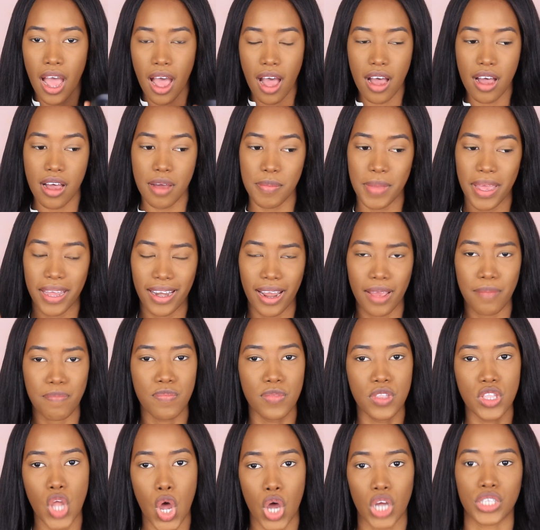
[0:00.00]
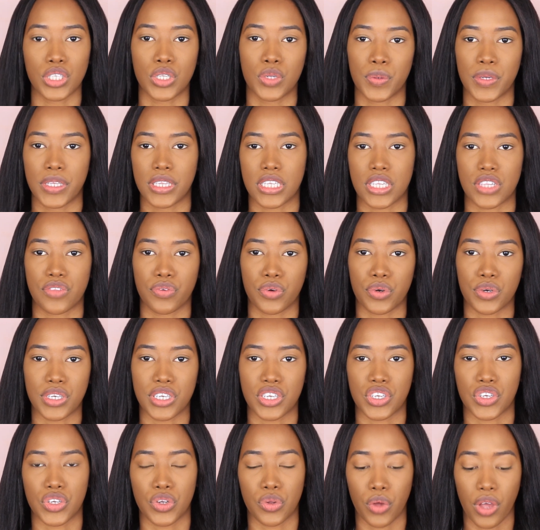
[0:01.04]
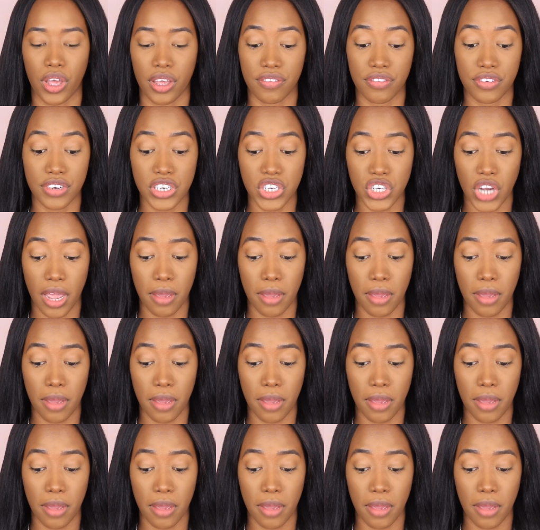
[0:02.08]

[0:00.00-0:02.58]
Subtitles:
And I'm not doing this for additional coverage.